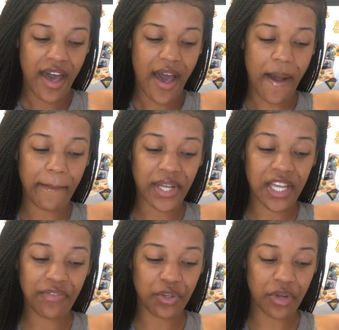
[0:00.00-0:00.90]
But
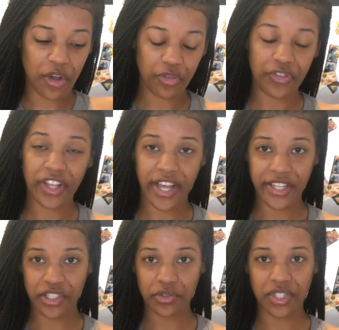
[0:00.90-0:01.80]
if you don't feel
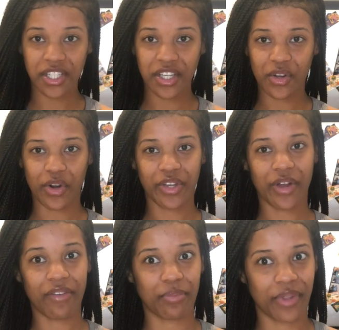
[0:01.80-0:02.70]
like juicing or you don't
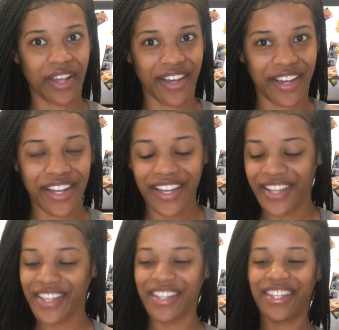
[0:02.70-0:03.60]
have a plug,
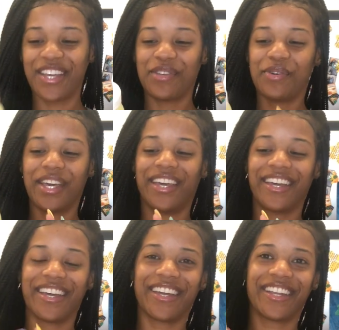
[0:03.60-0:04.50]
then you
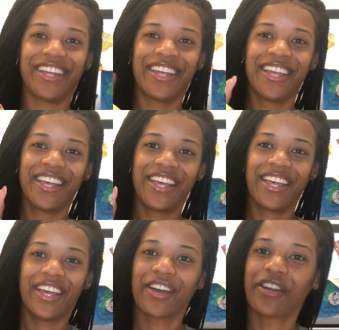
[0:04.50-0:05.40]
can
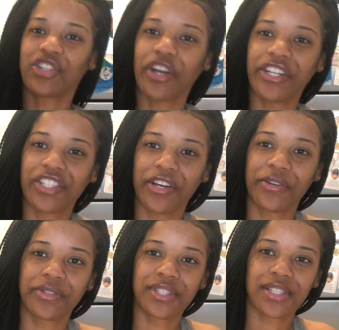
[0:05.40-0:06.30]
go to Trader
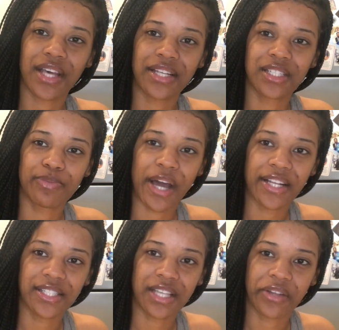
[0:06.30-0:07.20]
Joe's. I just
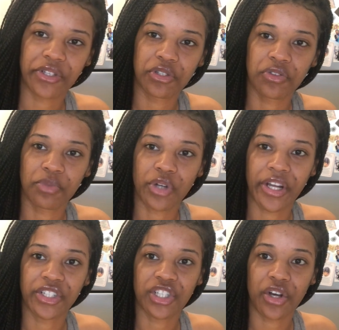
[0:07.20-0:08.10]
buy the celery juice from
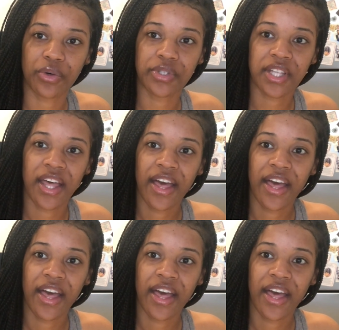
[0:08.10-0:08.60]
Trader Joe's.